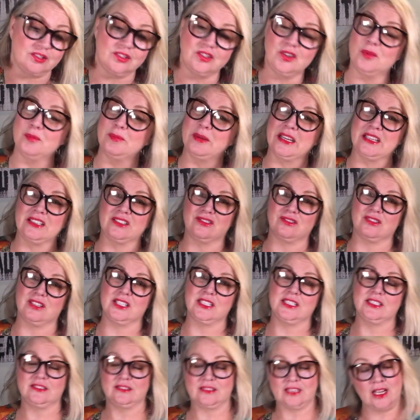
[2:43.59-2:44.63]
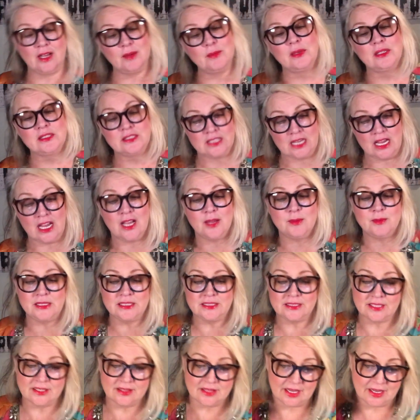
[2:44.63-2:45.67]
Not bad, right? I'm
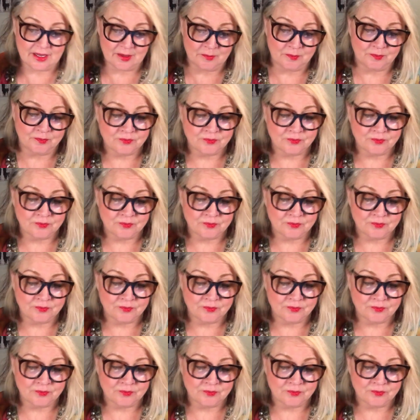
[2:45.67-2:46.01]
into that.